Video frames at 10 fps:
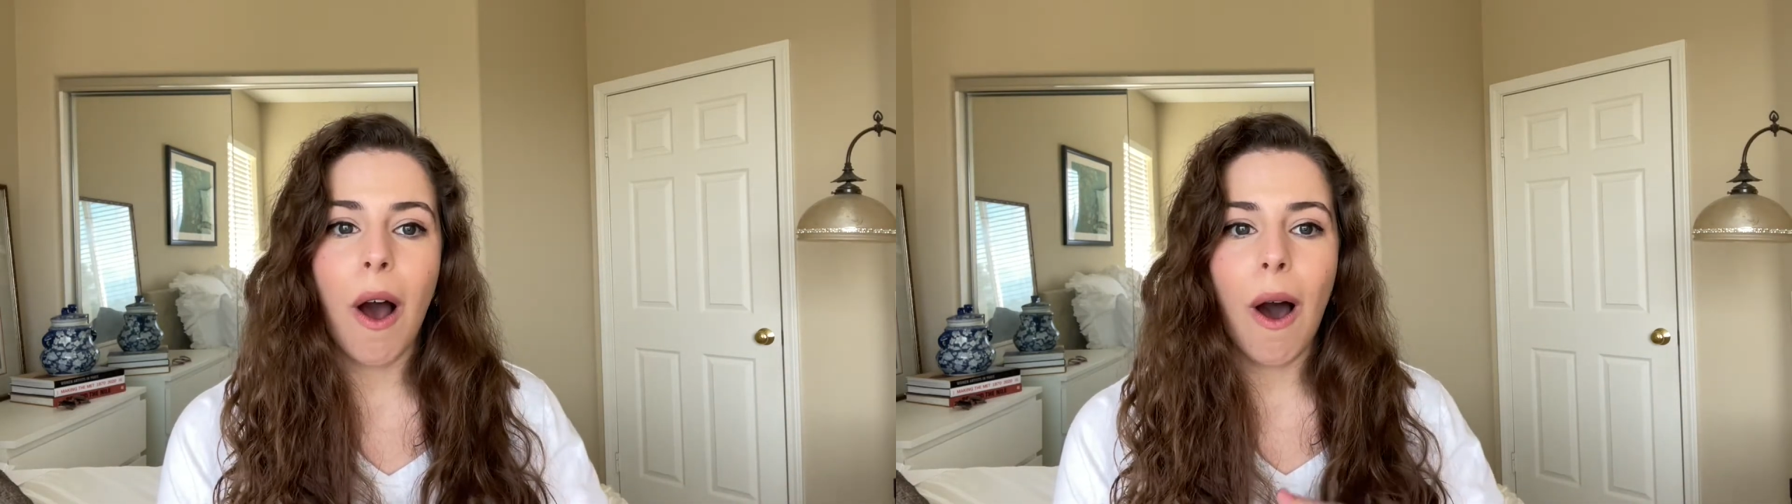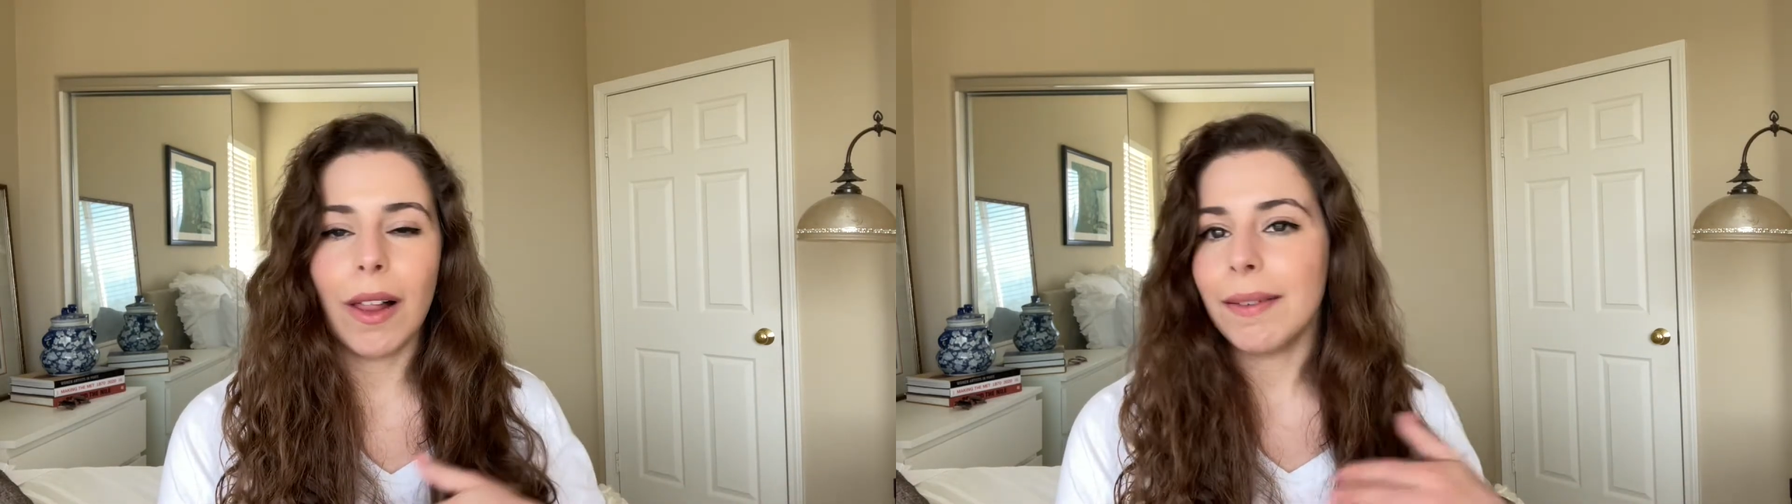
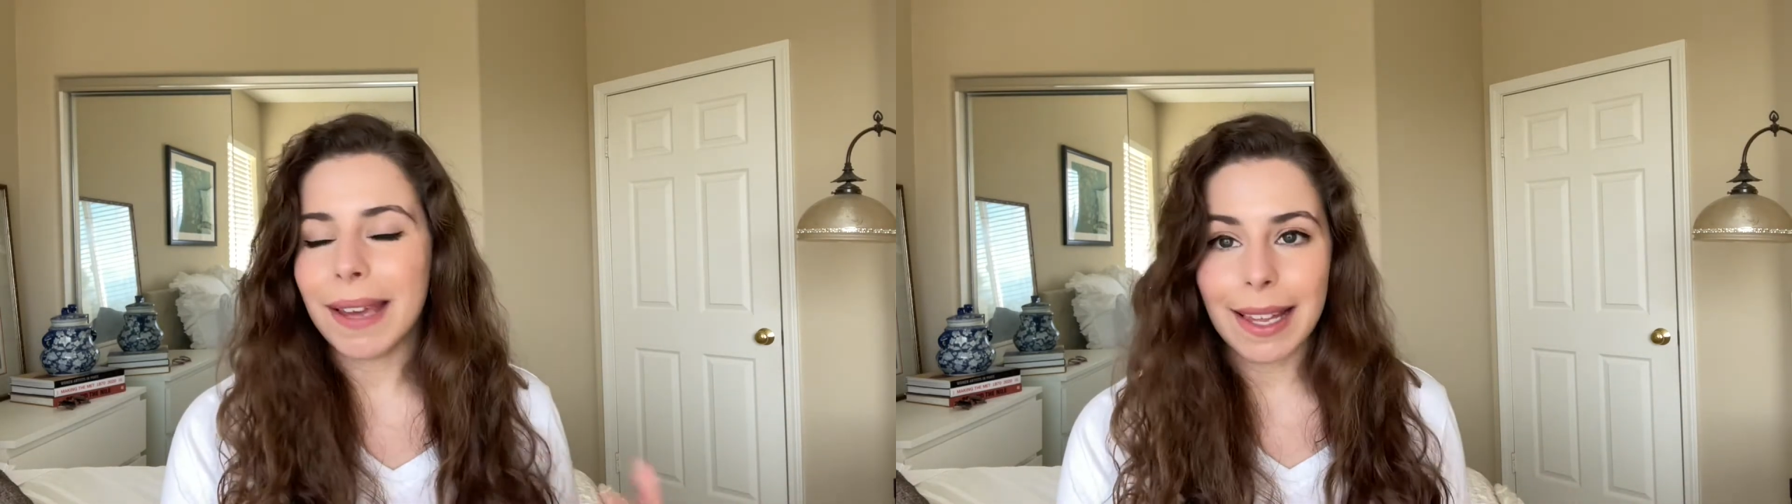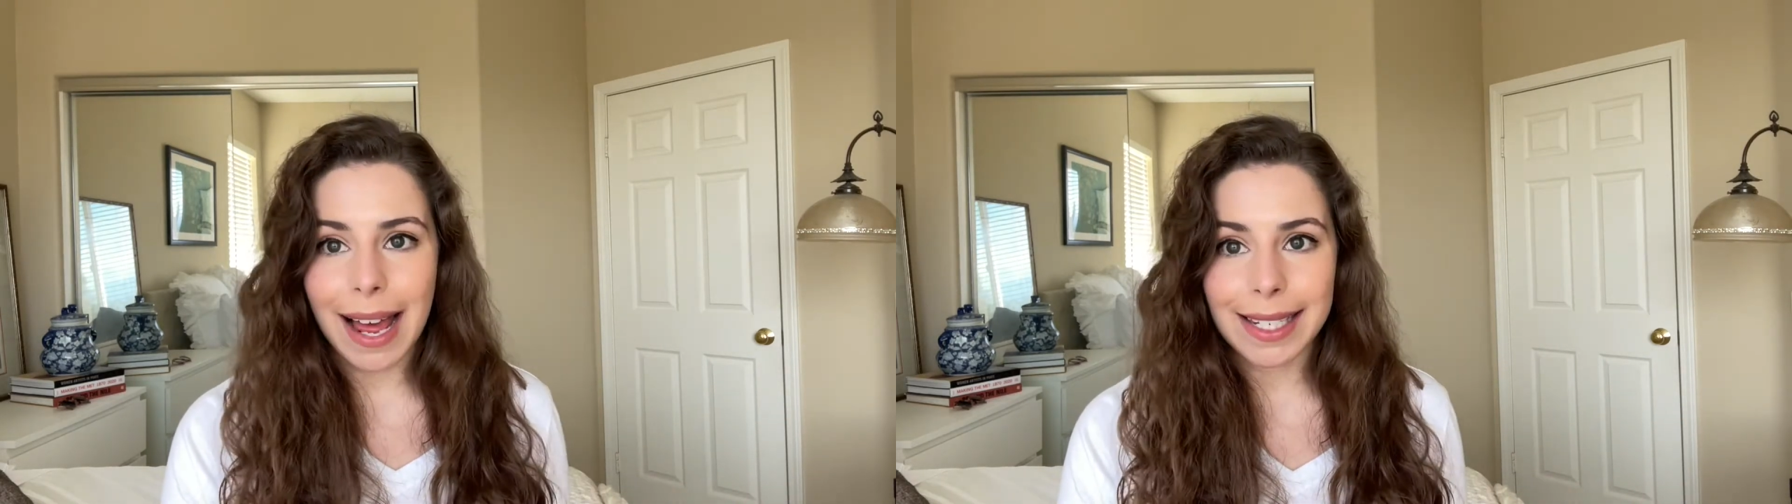all of my
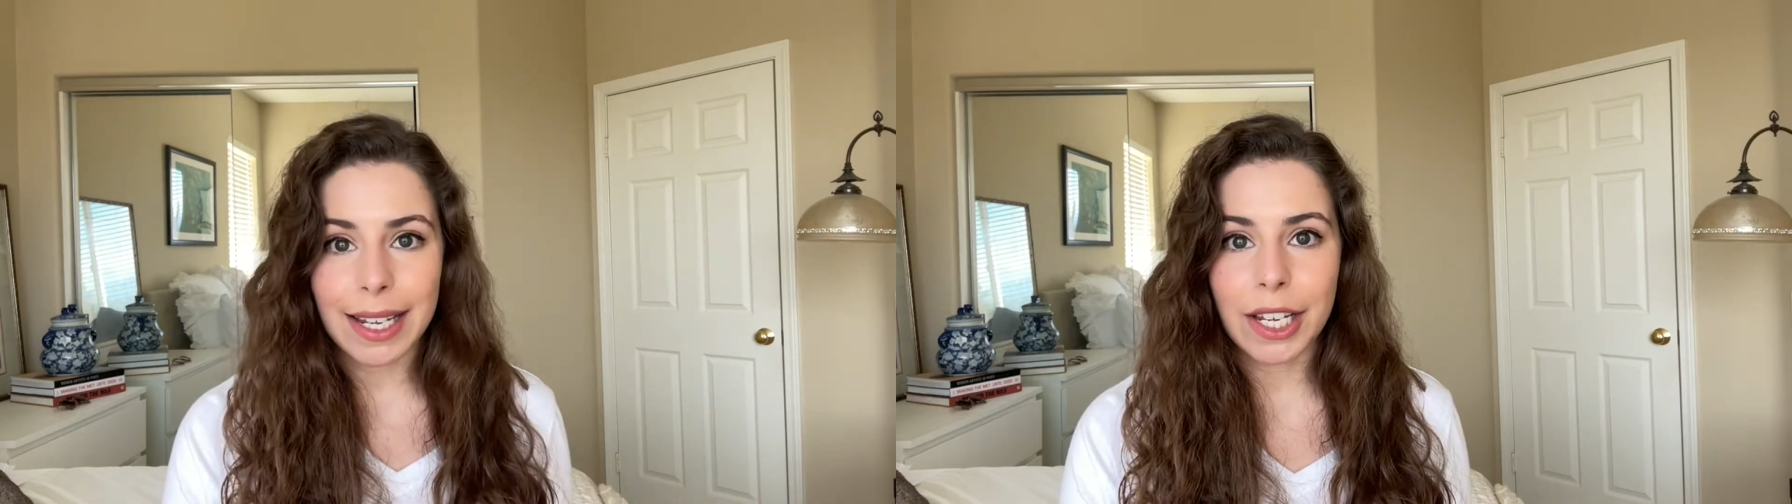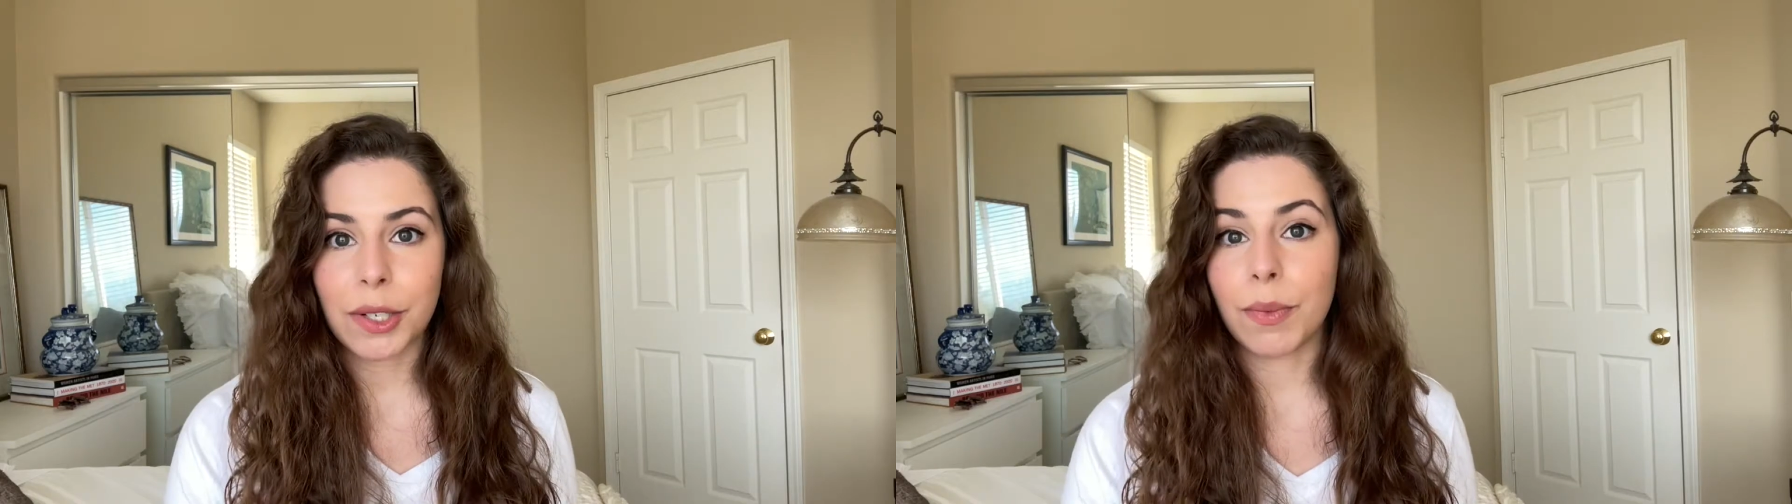
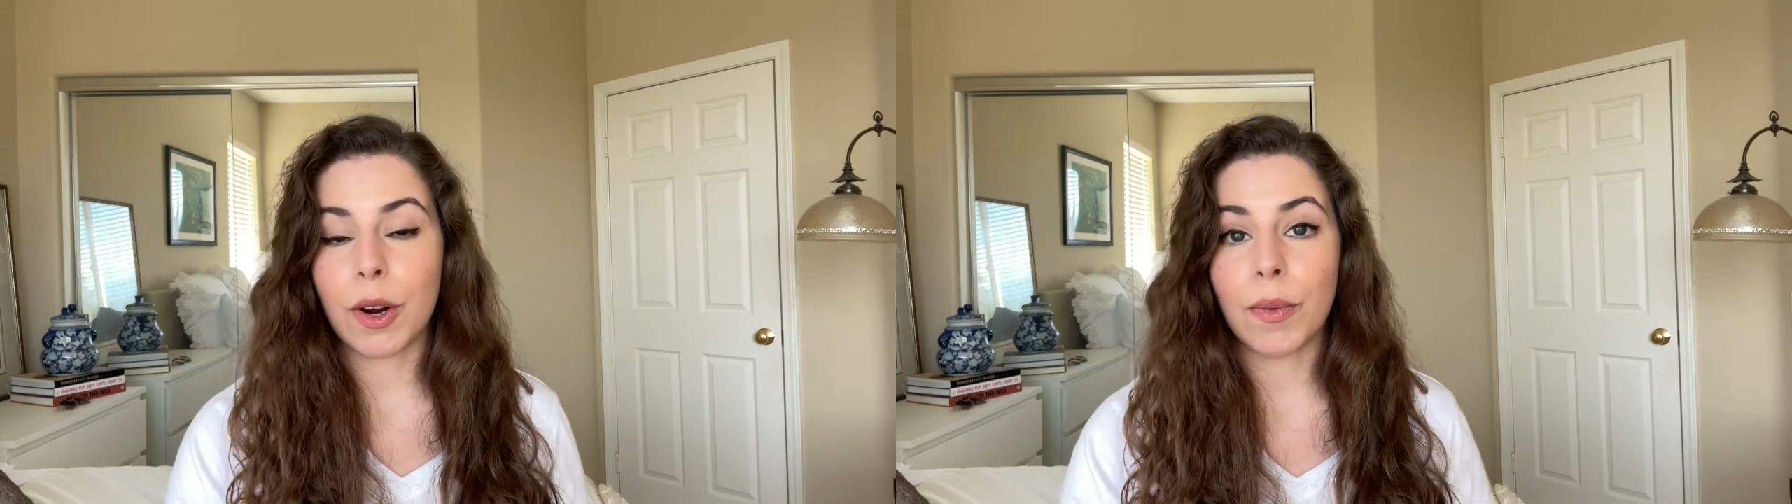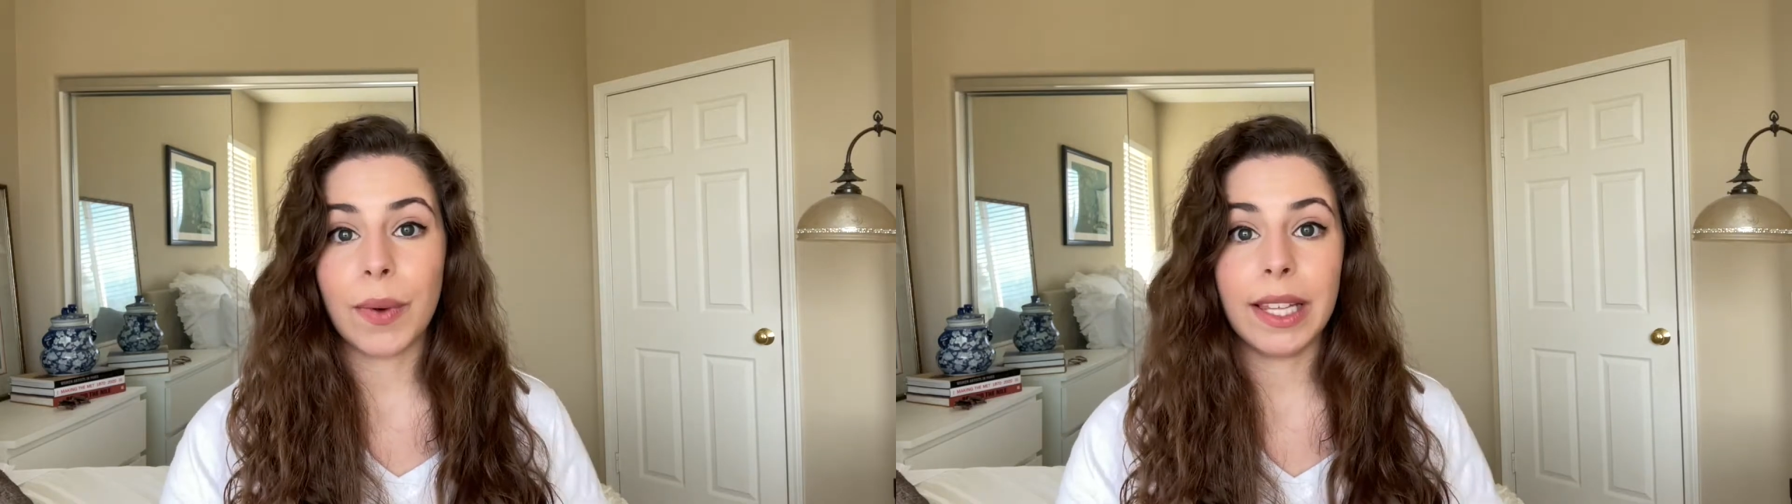classes
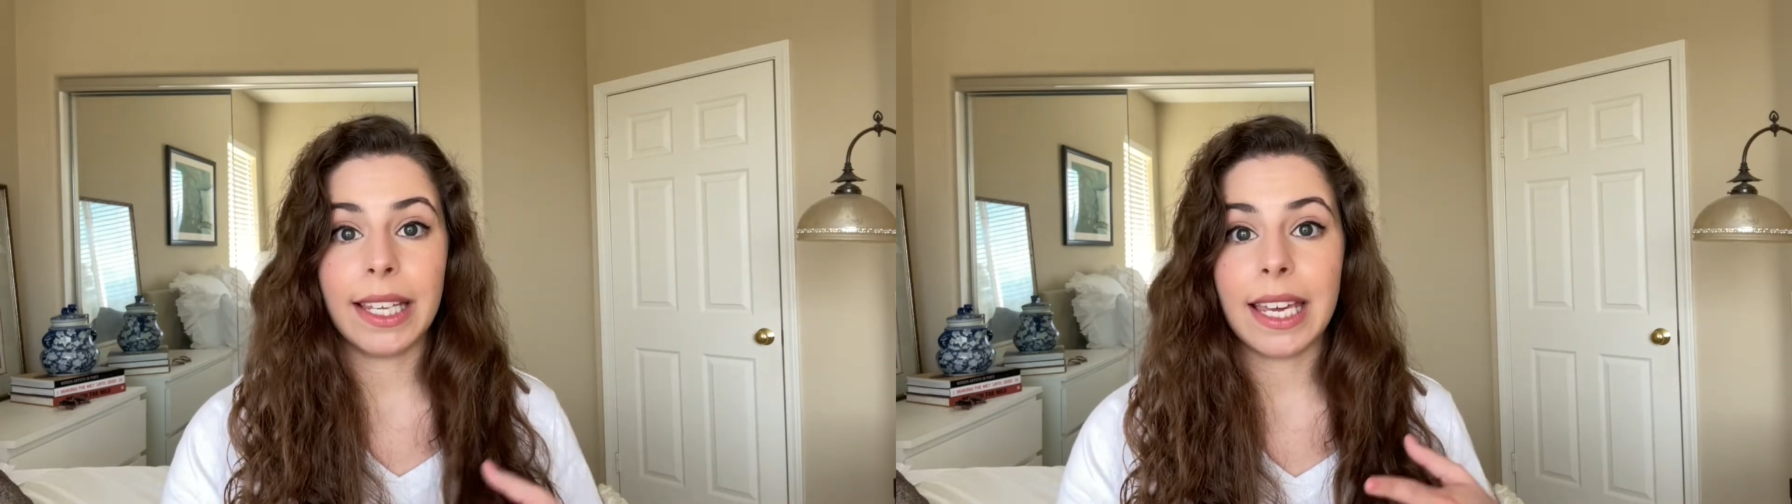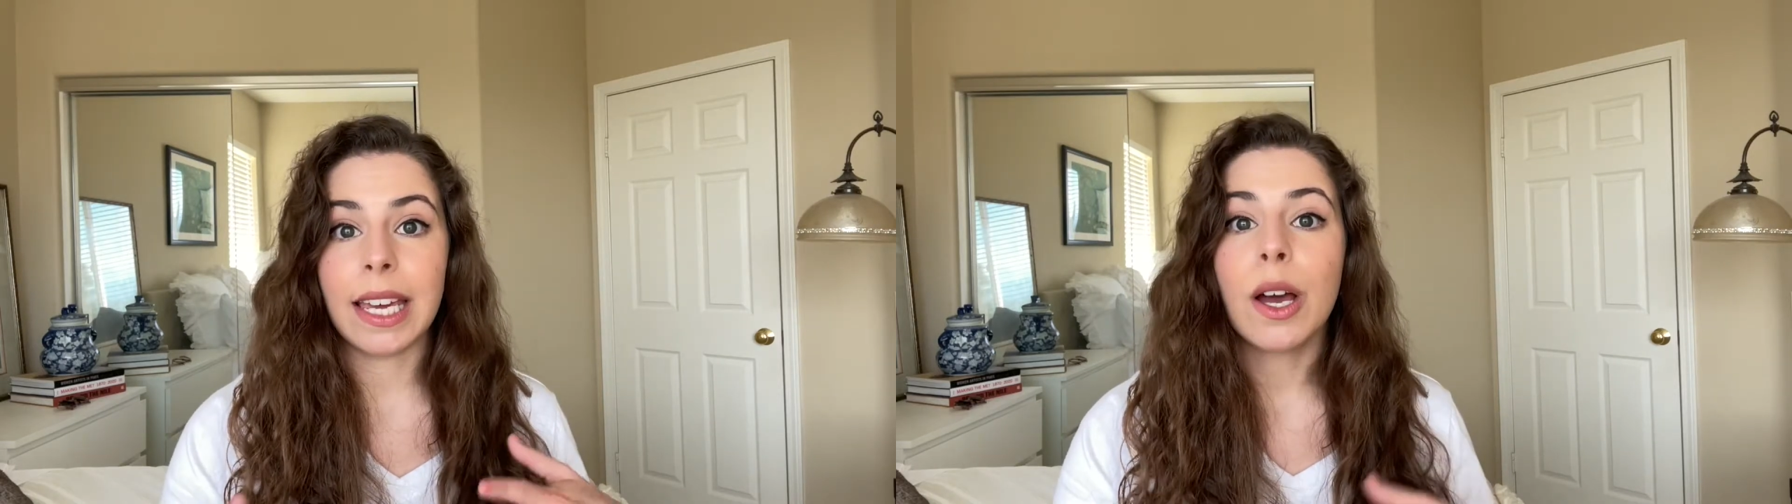were
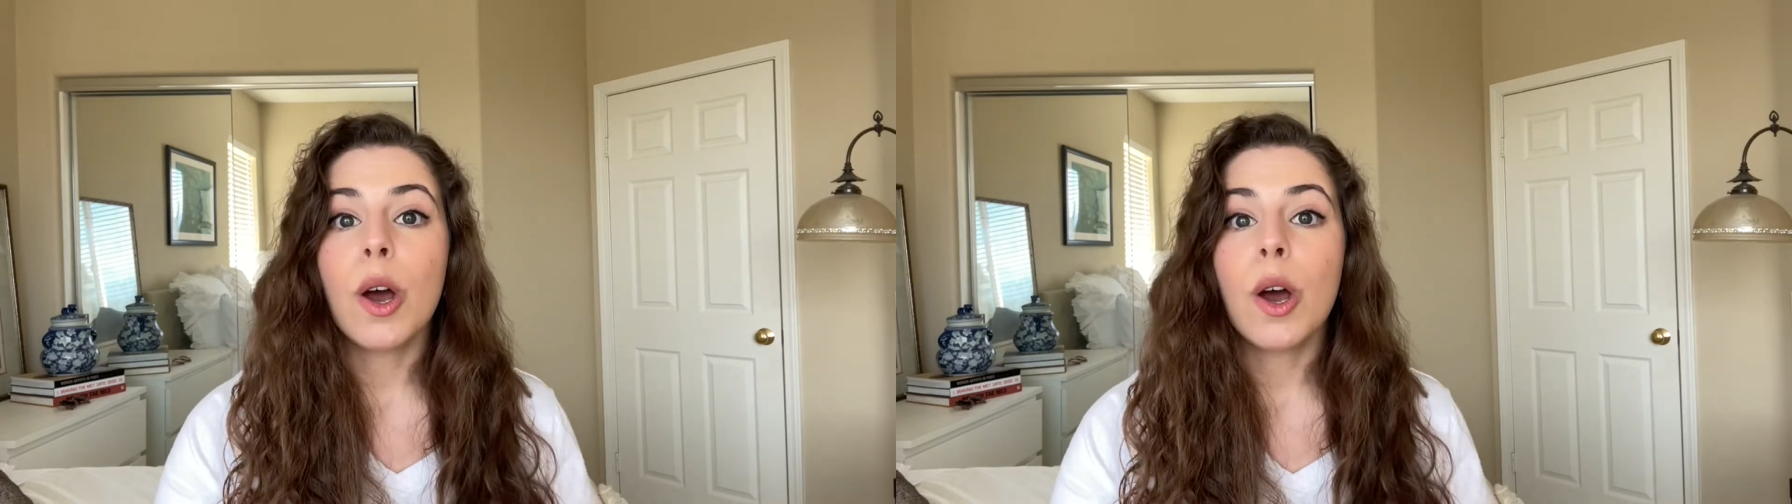really